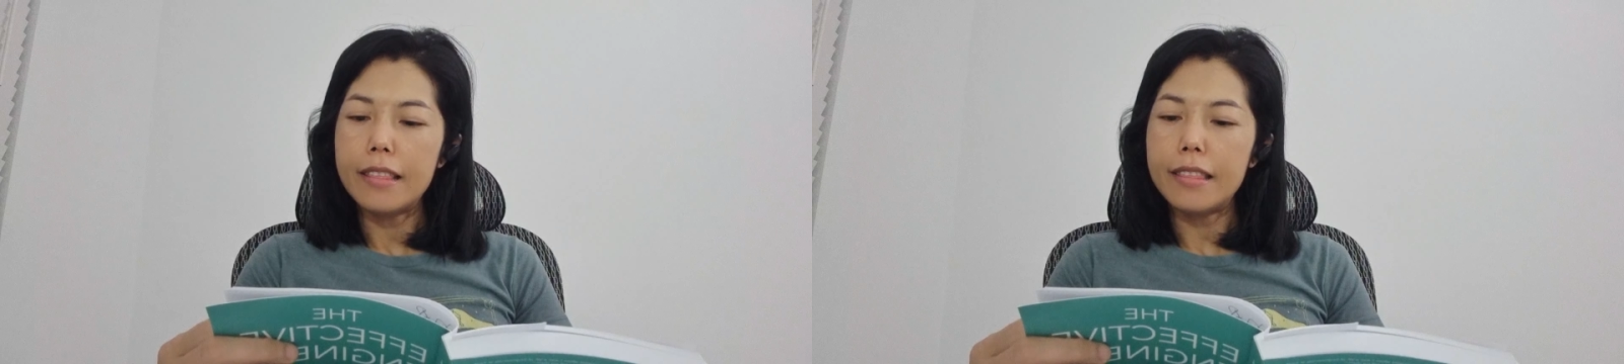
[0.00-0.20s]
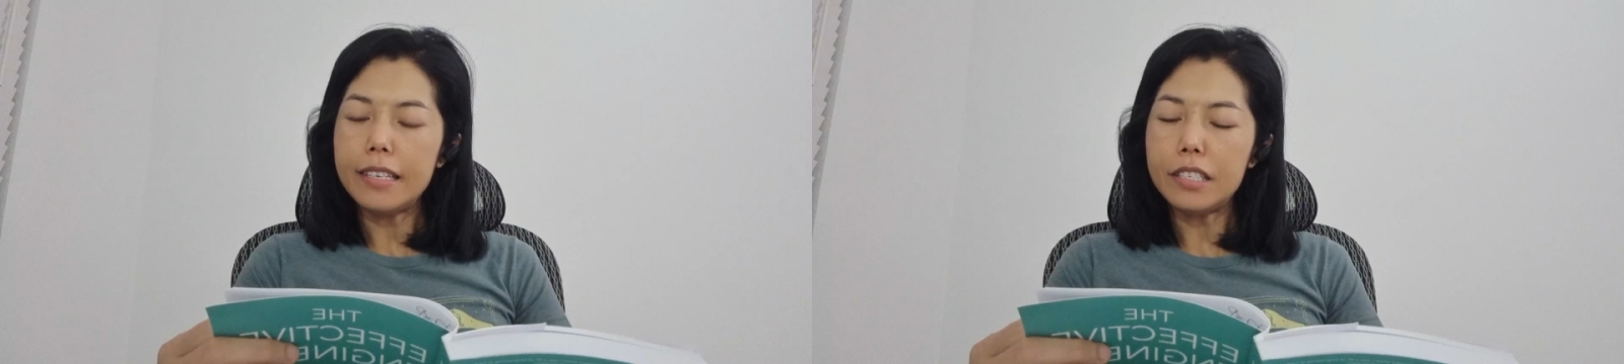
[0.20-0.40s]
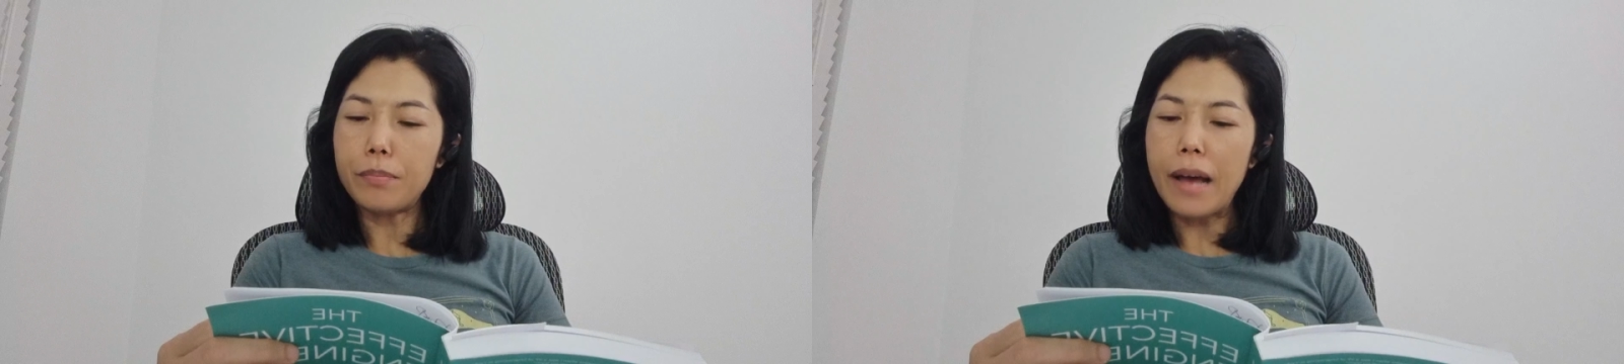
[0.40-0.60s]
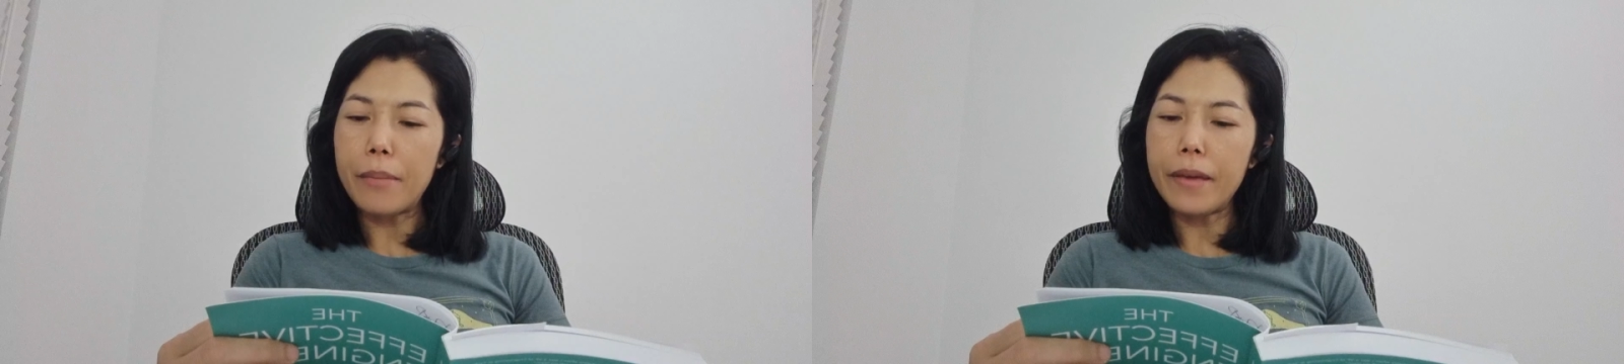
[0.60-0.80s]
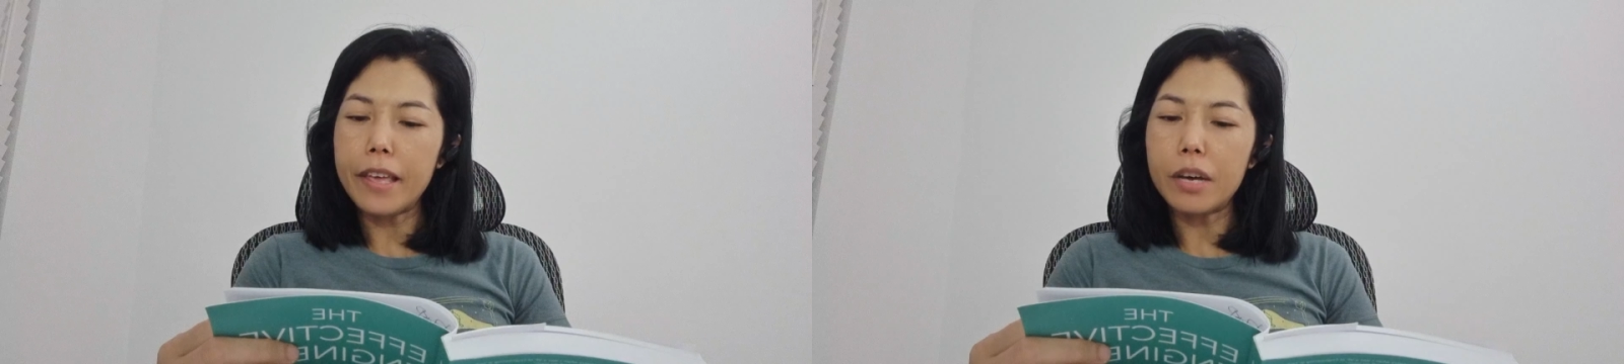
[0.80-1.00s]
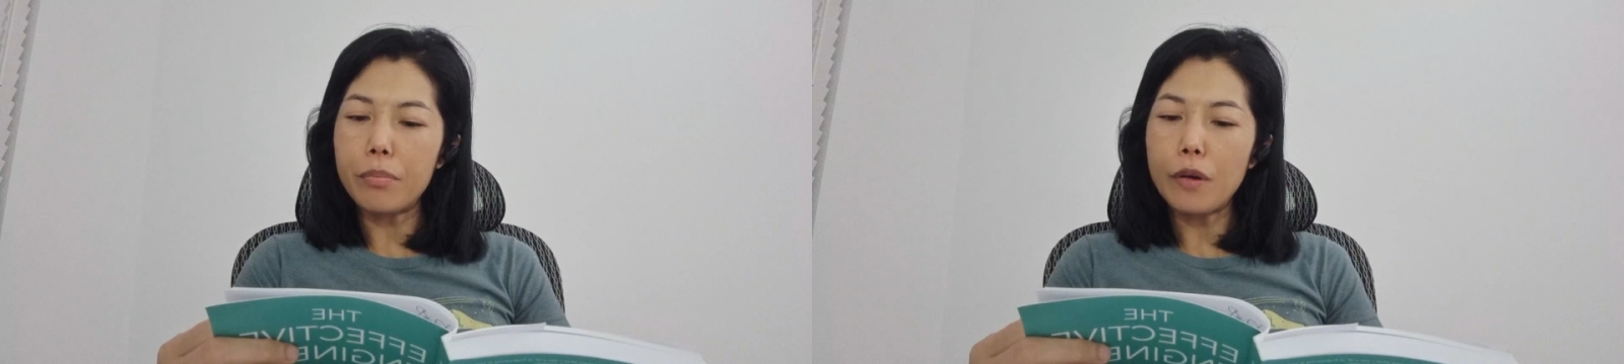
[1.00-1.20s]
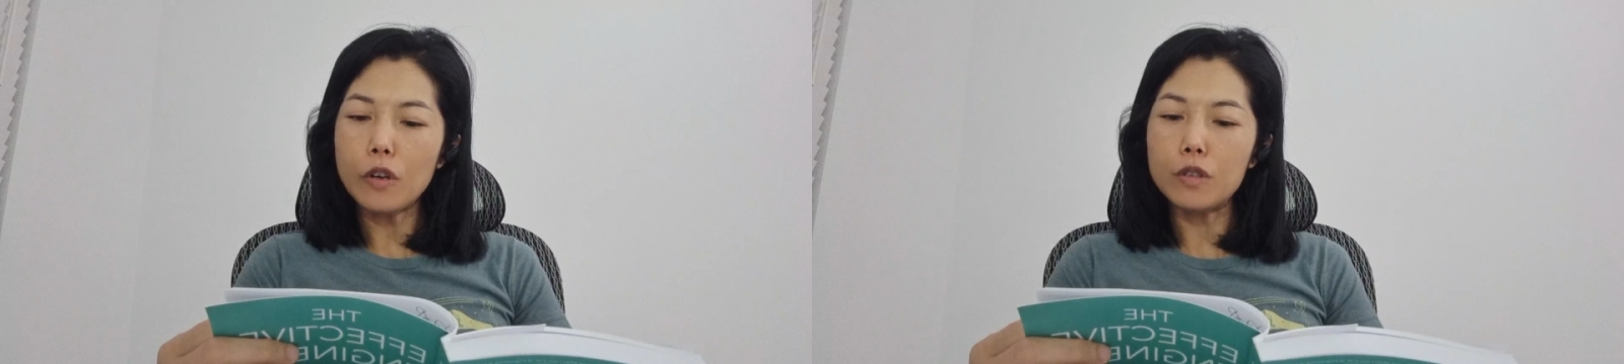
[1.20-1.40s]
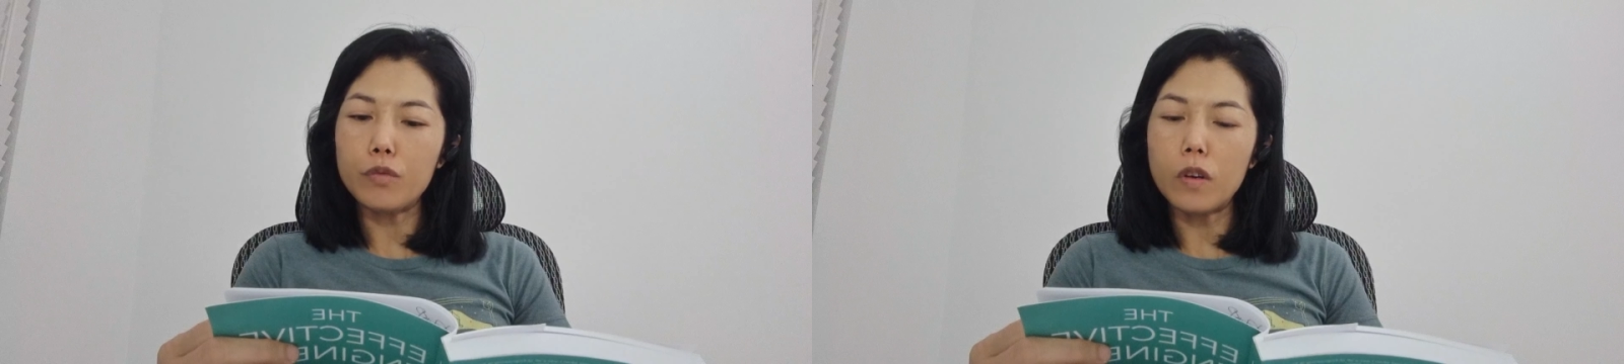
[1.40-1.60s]
Despite being a
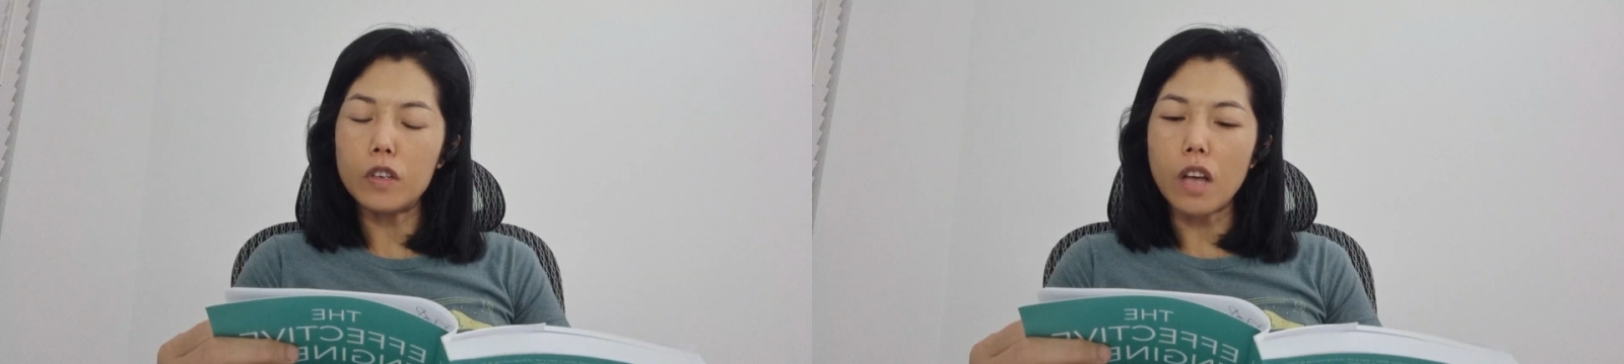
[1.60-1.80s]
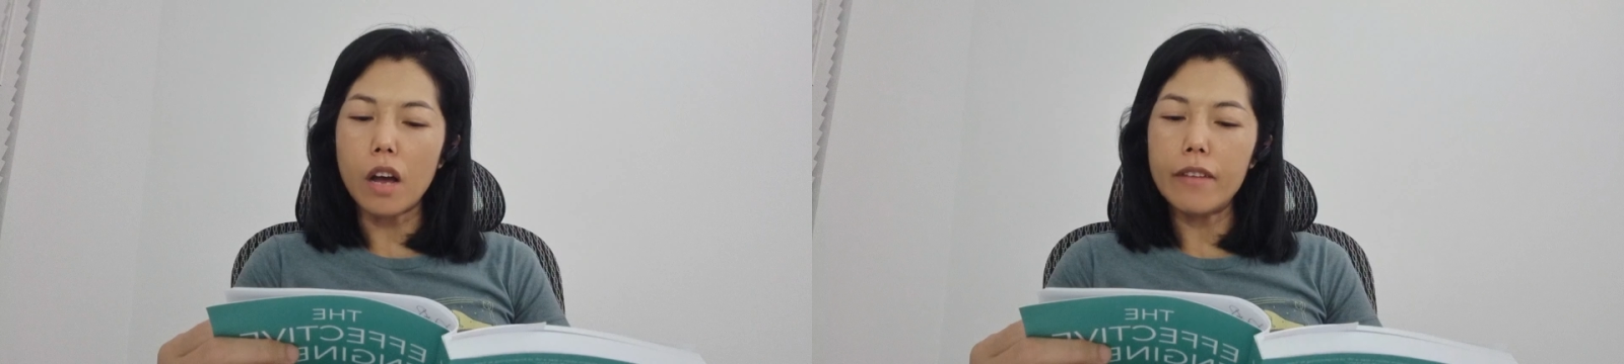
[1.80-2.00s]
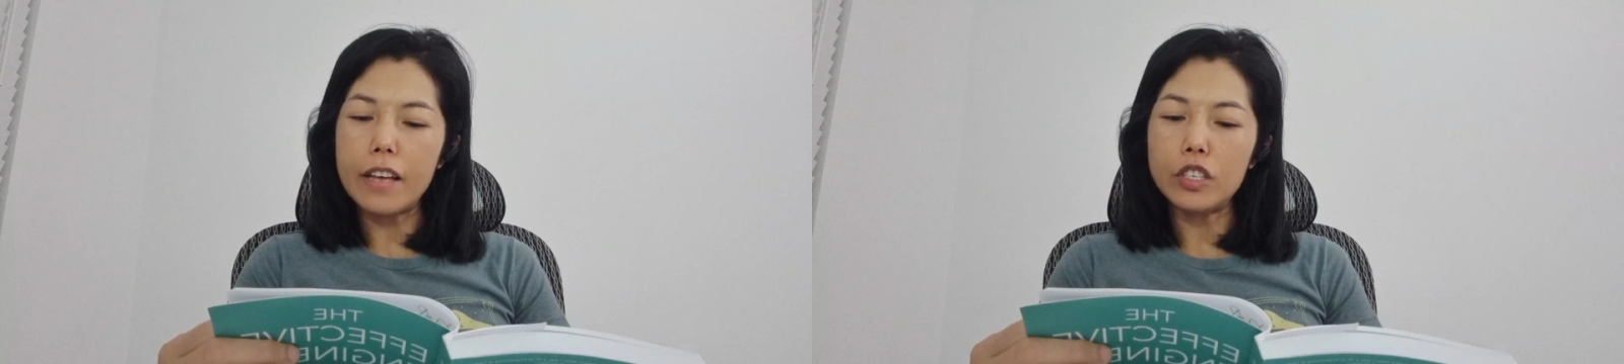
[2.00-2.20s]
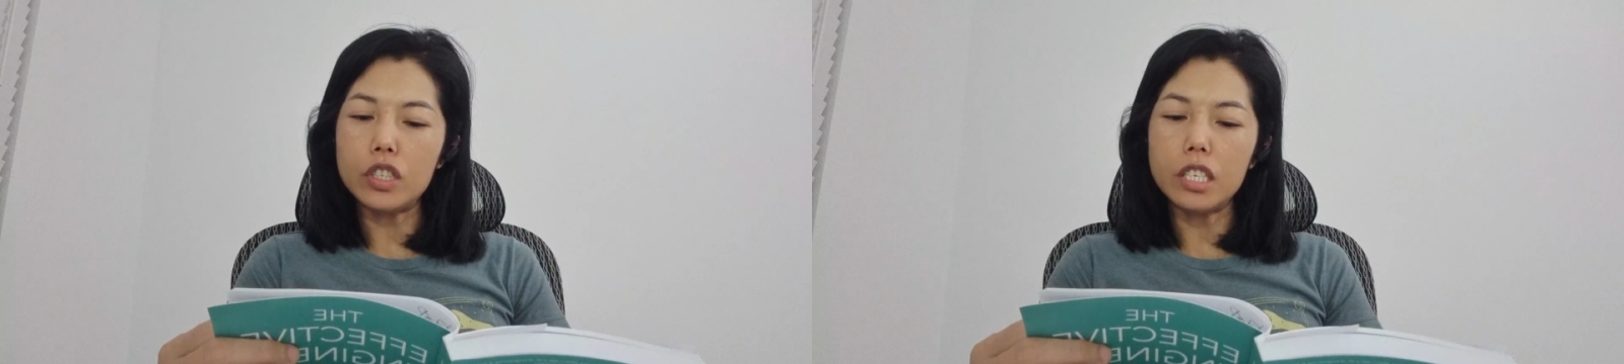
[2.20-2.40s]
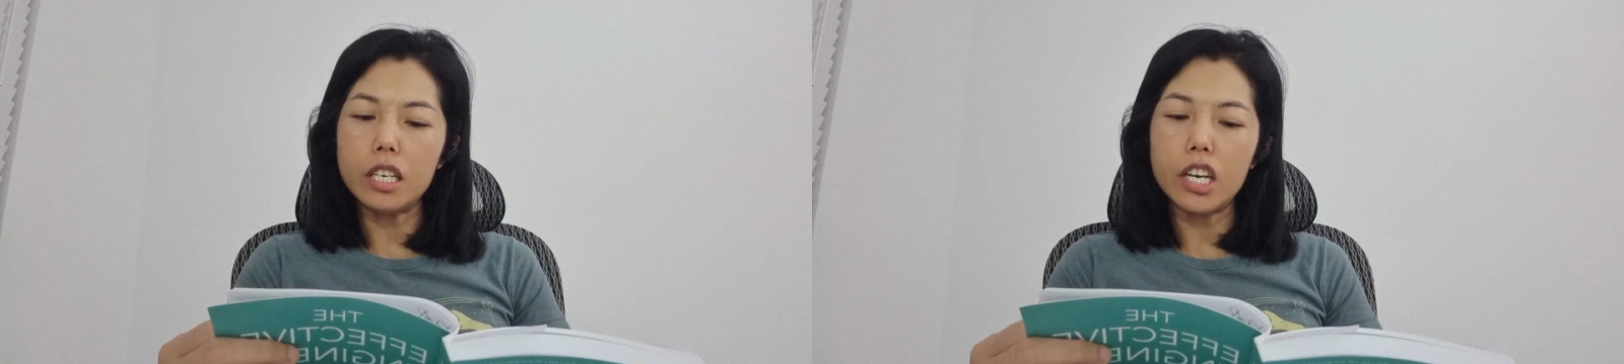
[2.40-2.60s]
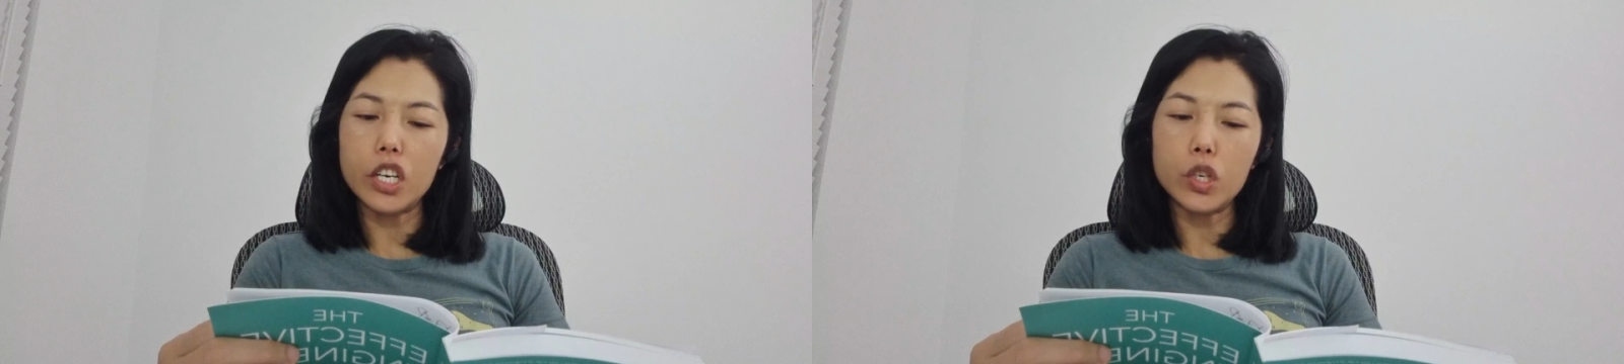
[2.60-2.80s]
book for software engineer,